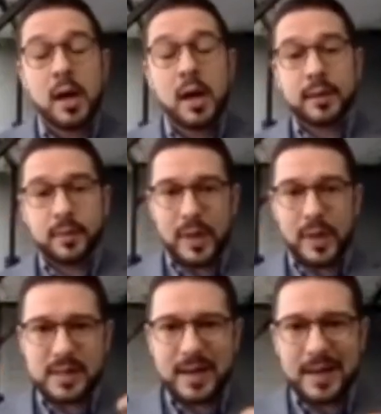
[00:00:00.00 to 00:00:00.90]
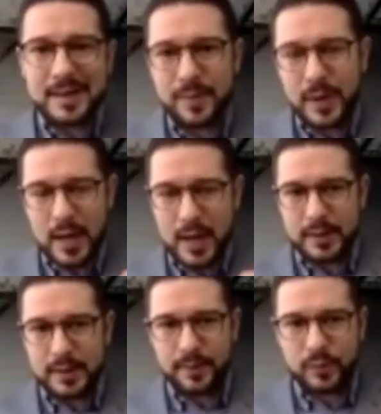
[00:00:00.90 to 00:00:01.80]
The basic idea
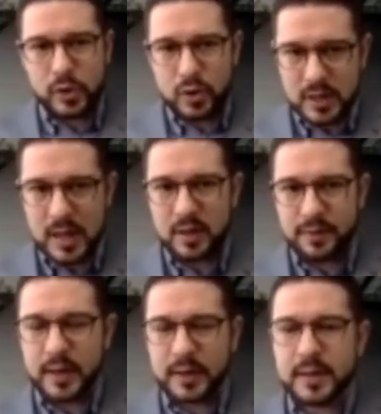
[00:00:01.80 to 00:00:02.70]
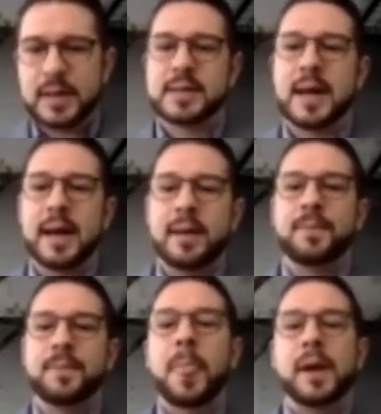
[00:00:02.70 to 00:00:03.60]
behind Rosenthal Effect is that
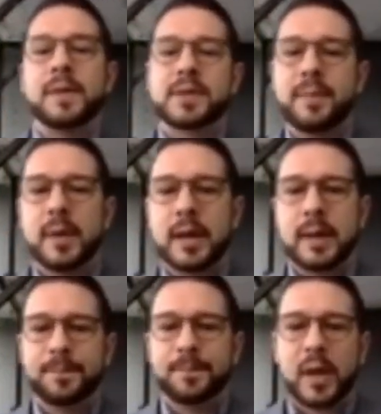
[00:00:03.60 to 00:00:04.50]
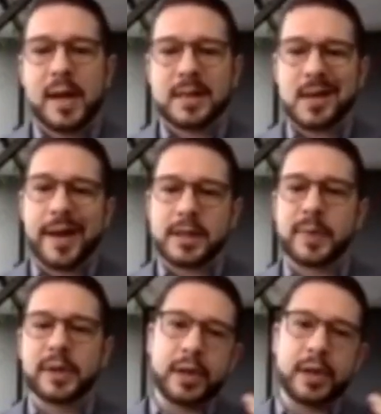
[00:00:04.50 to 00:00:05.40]
if somebody has high
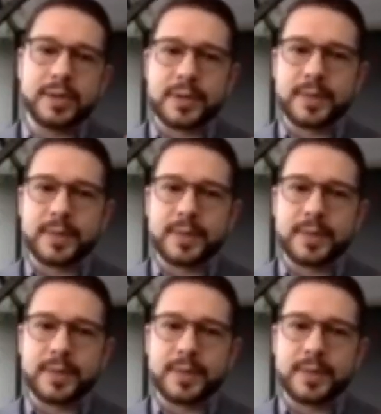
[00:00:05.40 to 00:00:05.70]
expectations